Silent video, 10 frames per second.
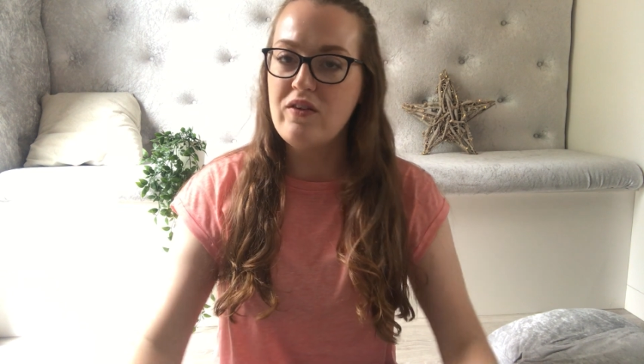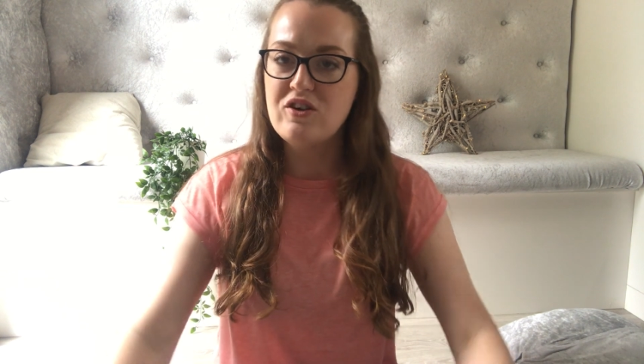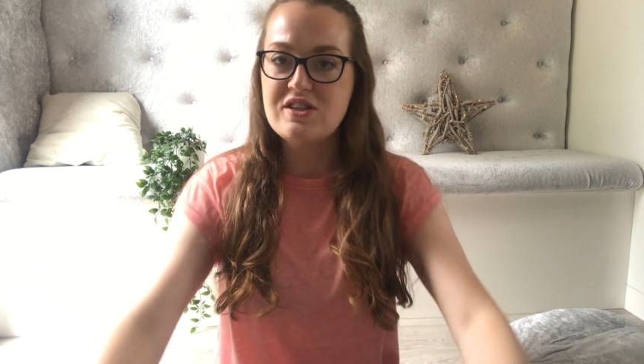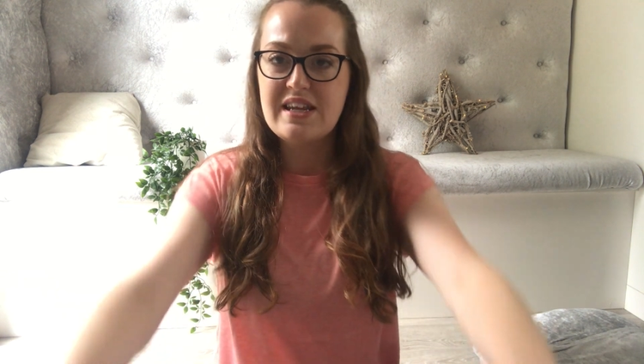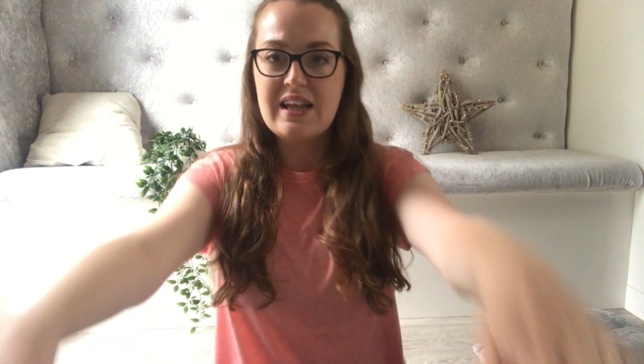They're
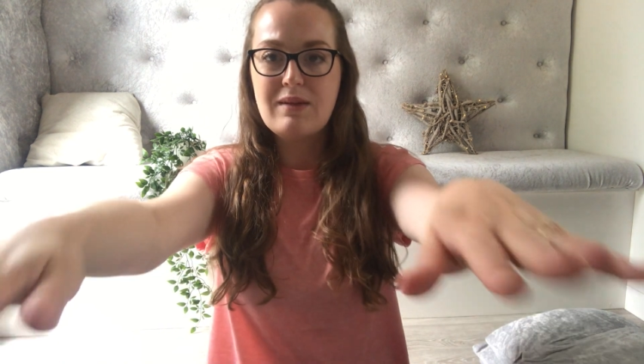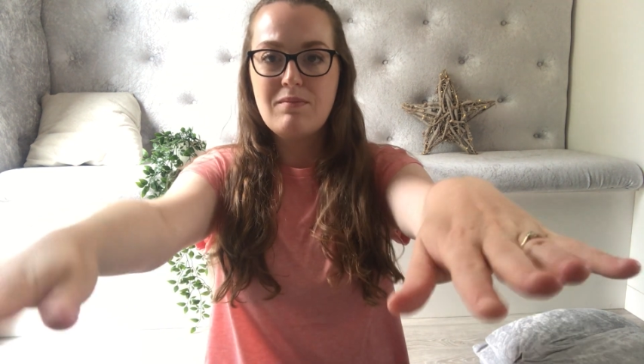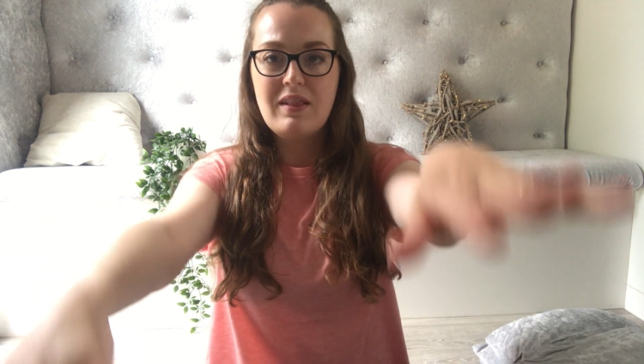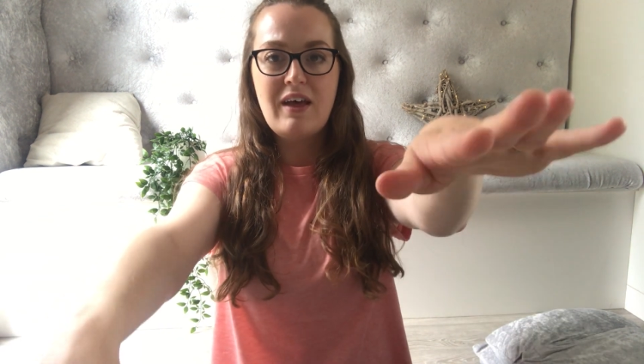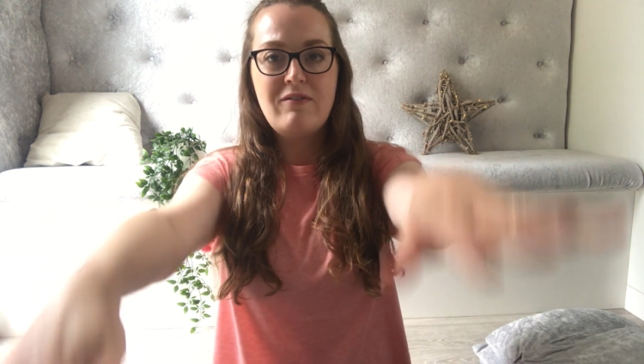staying
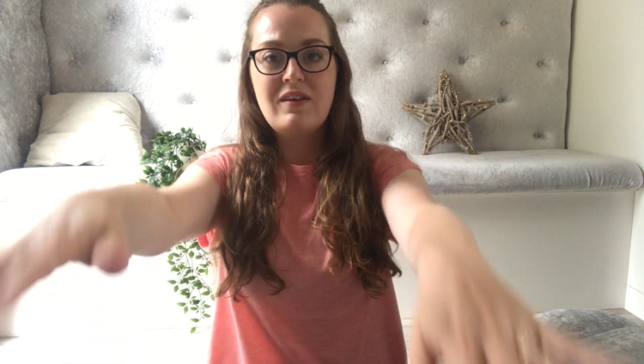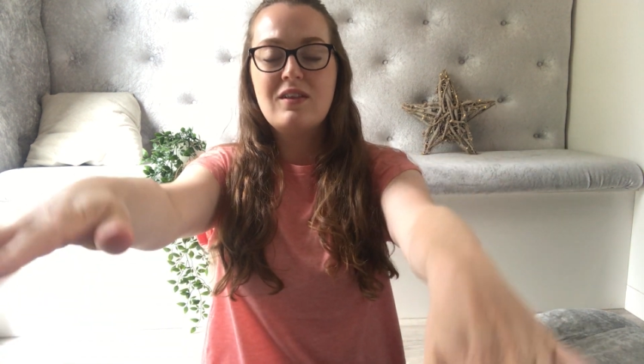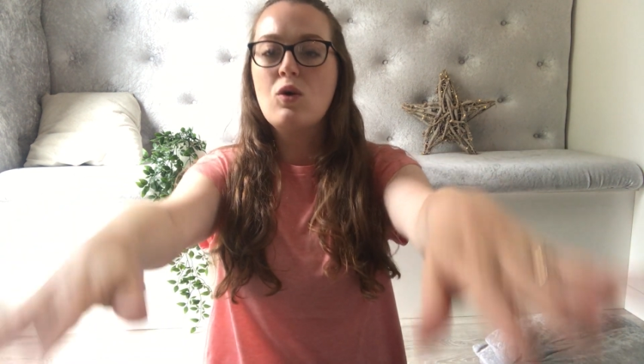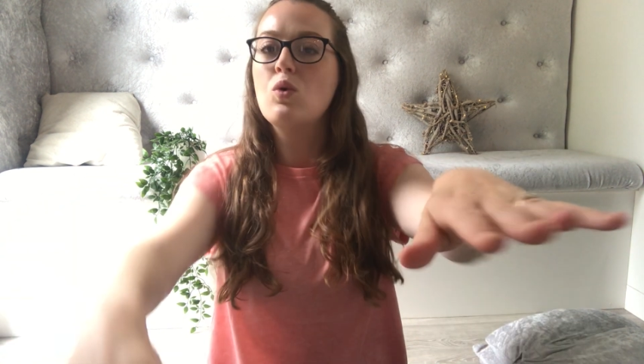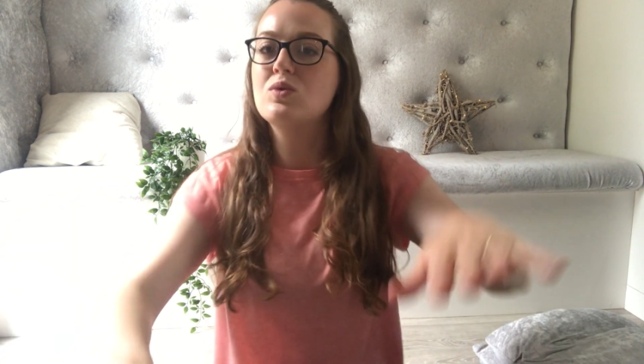lifted
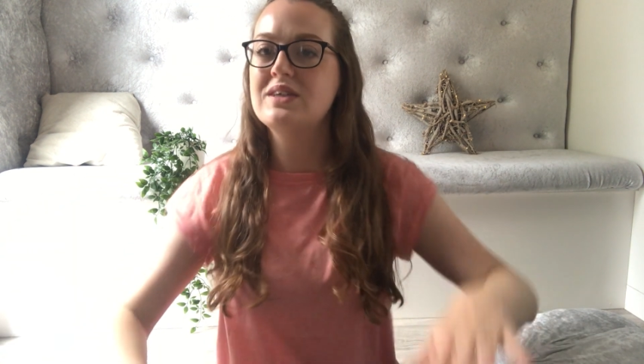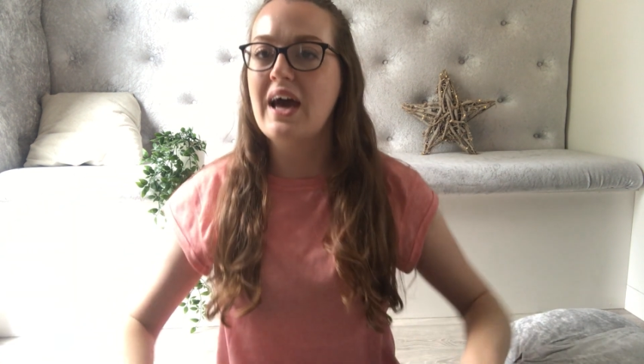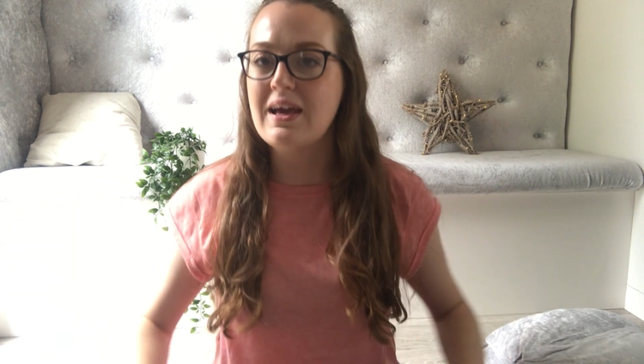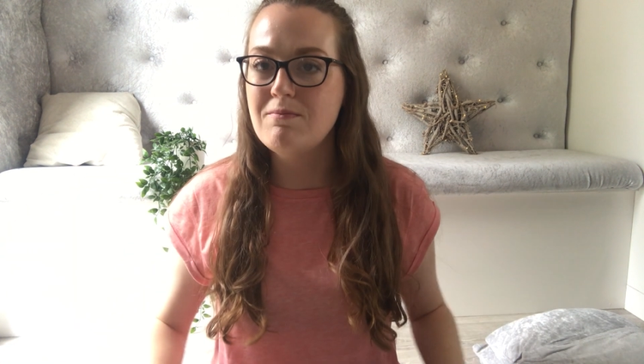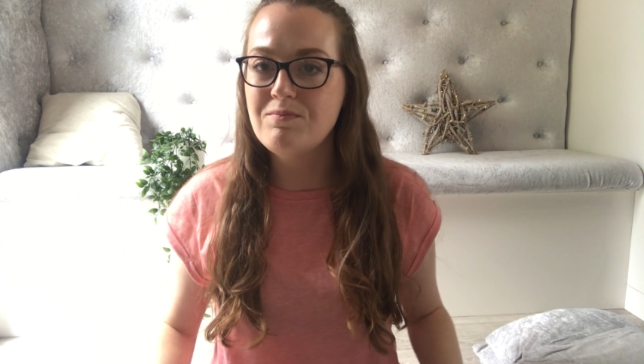the whole
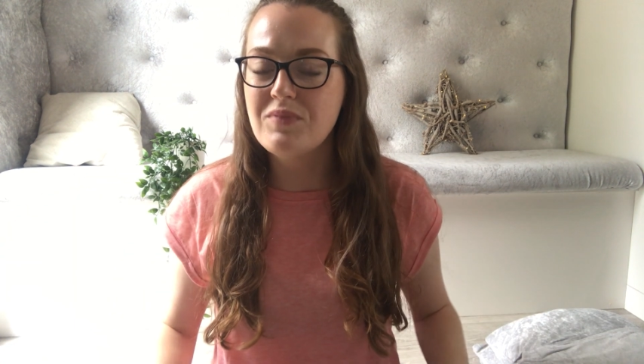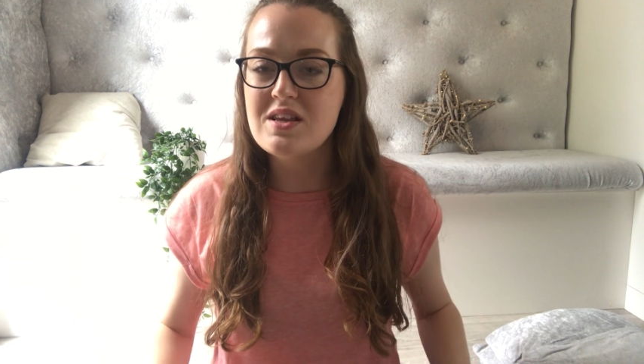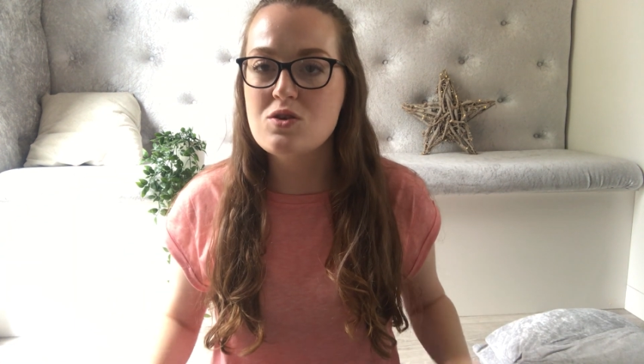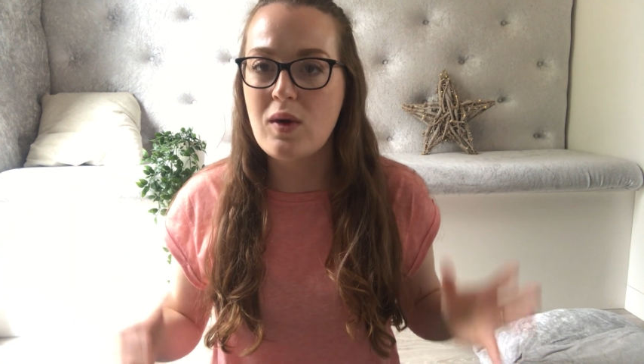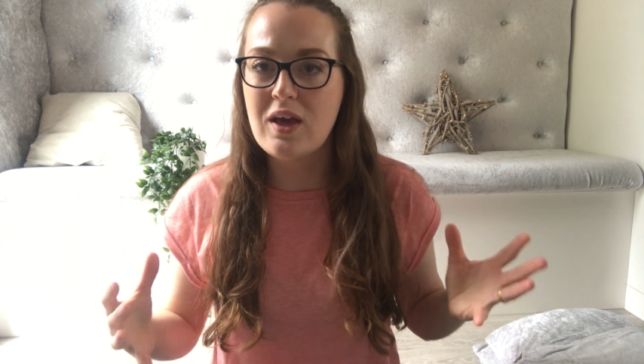time.
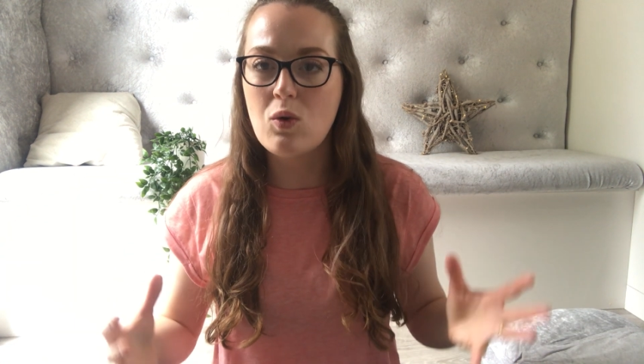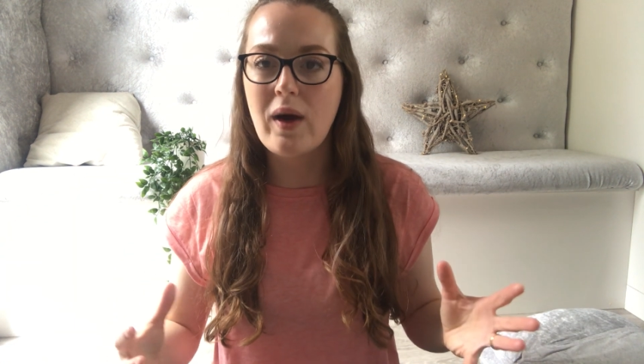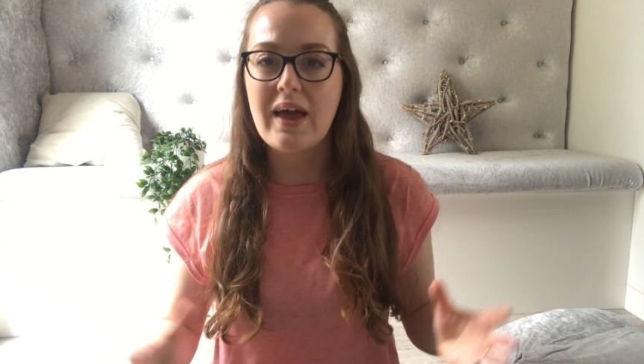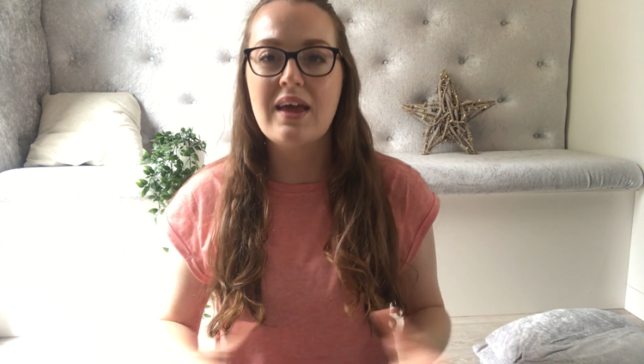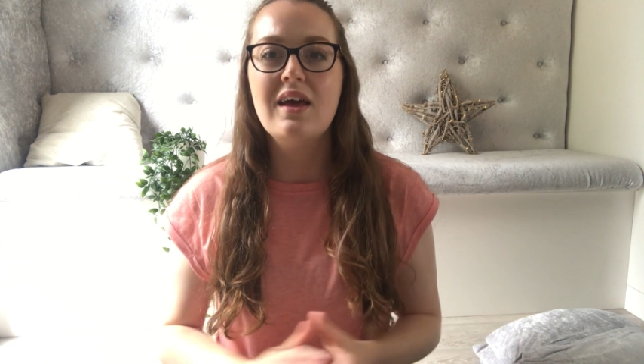It's quite
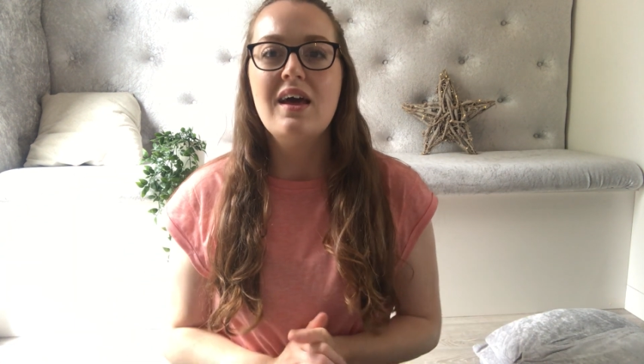quick.